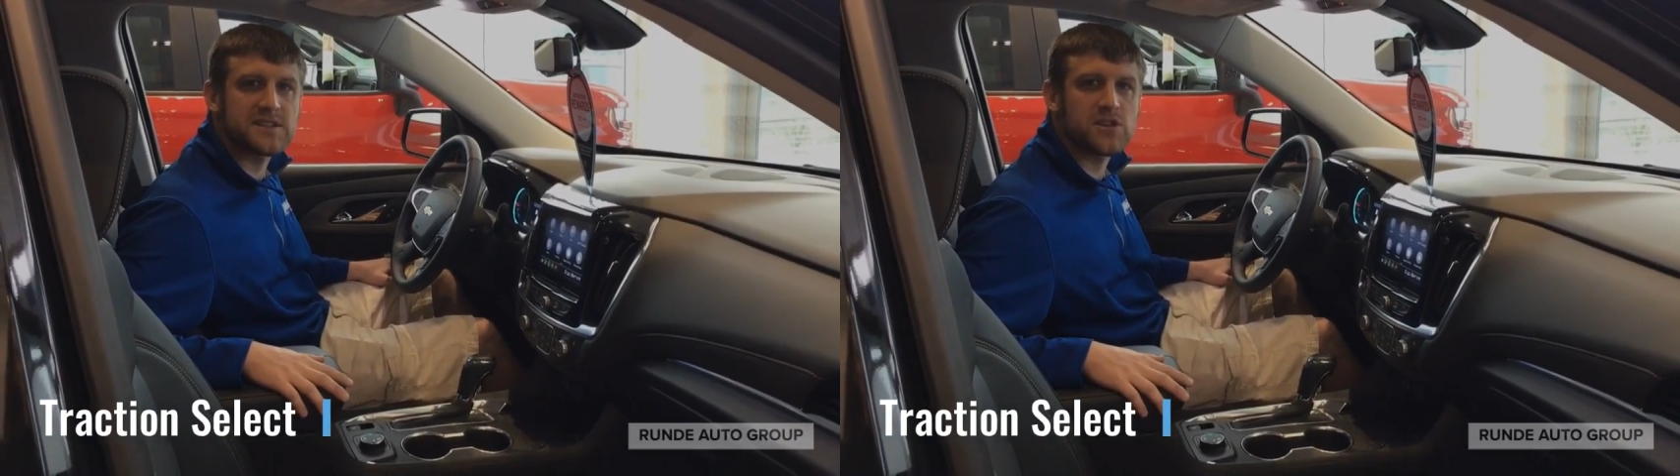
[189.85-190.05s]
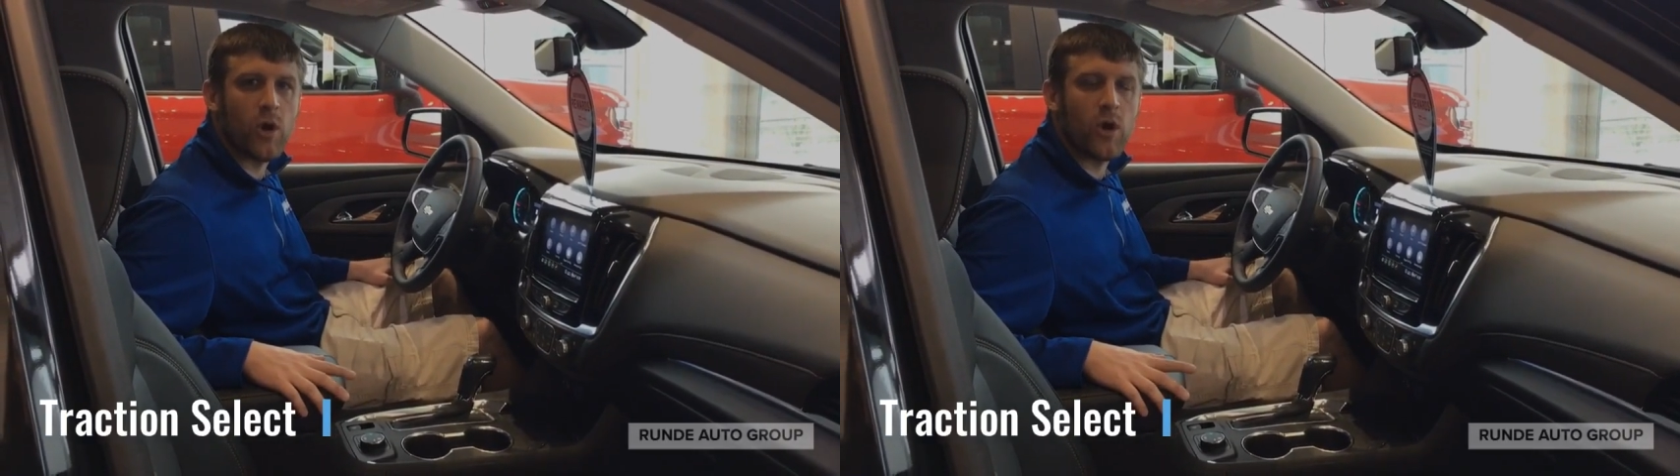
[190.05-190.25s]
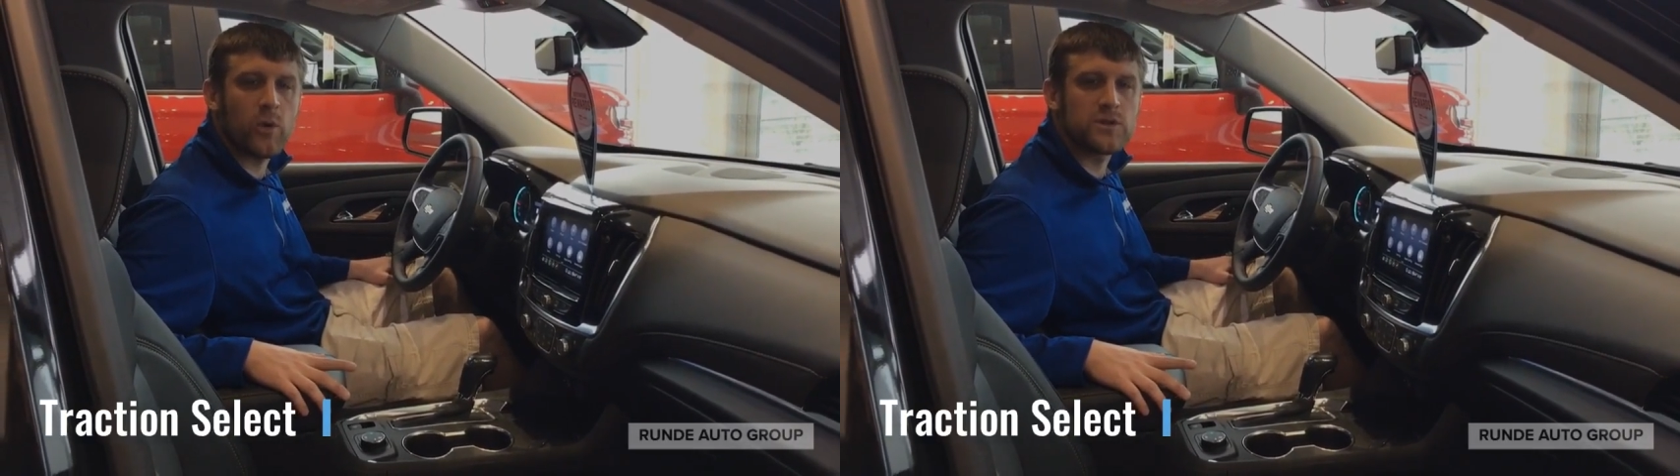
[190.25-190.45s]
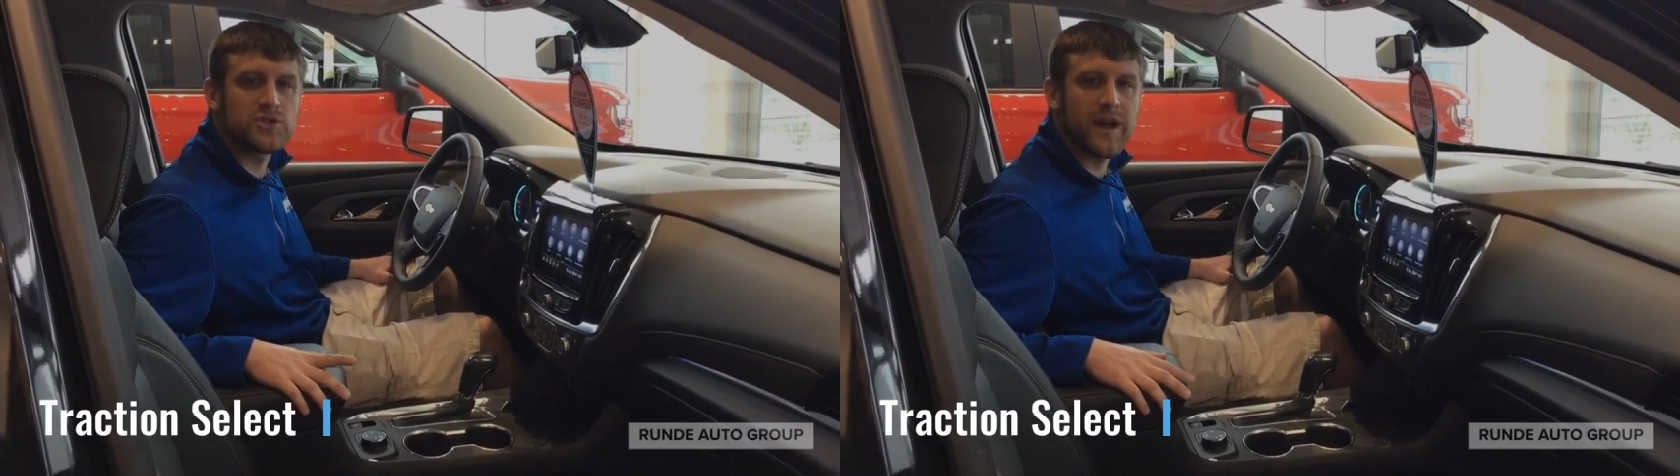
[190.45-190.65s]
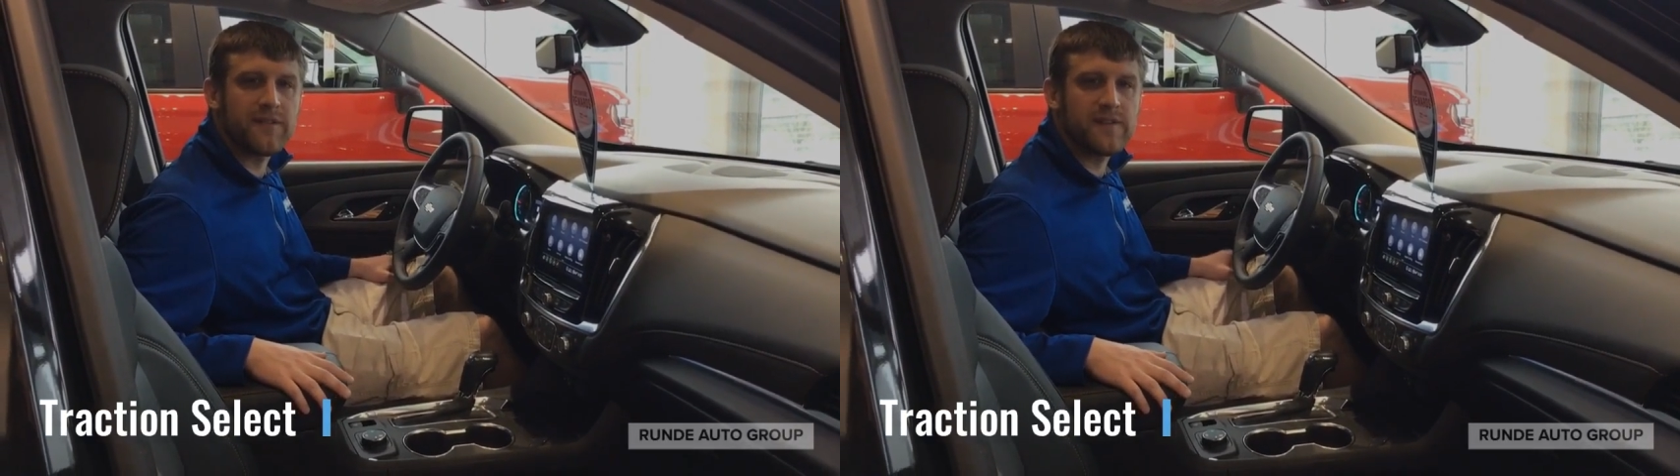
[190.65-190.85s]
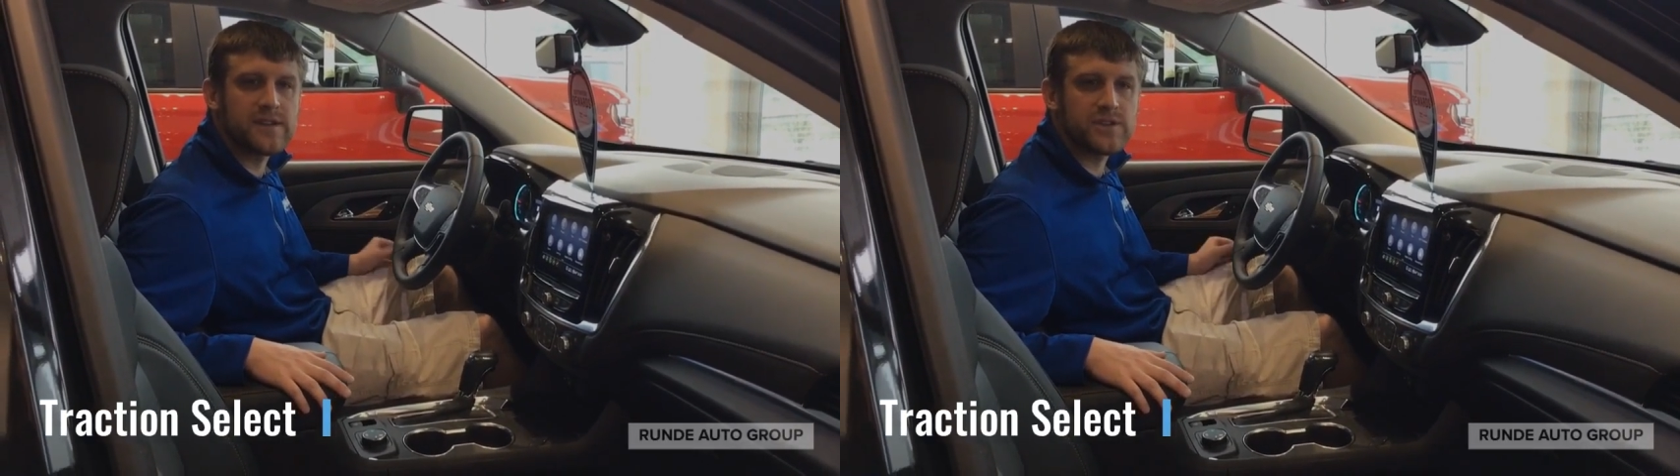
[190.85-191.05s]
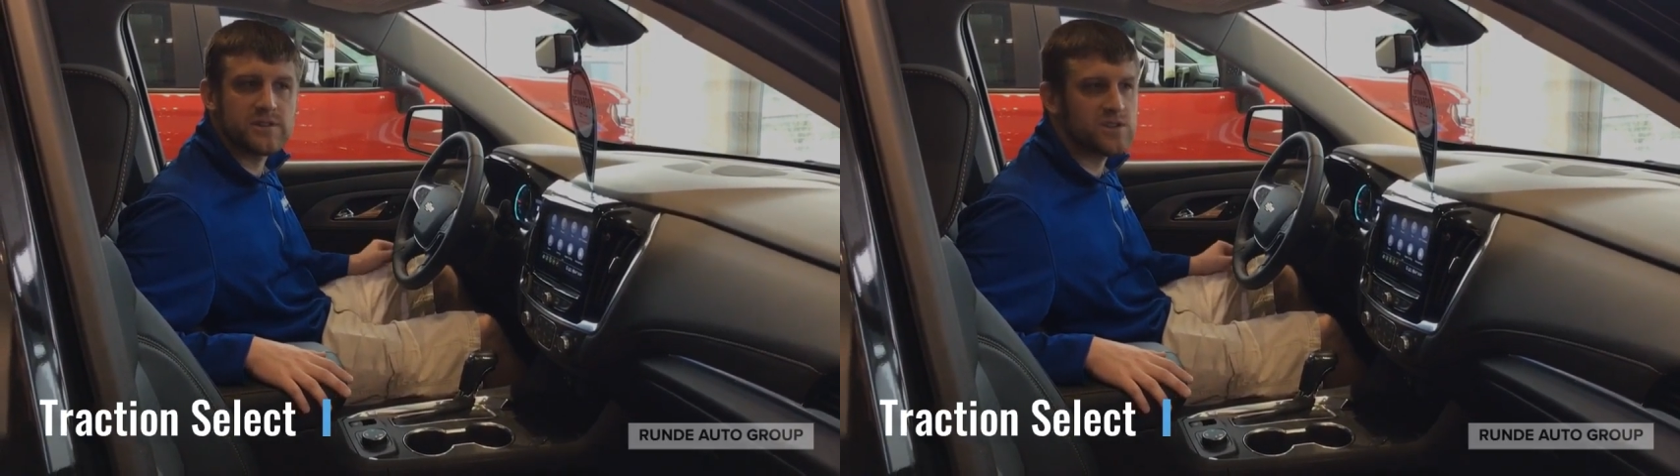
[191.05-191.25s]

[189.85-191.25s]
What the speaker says: is the all-wheel drive feature.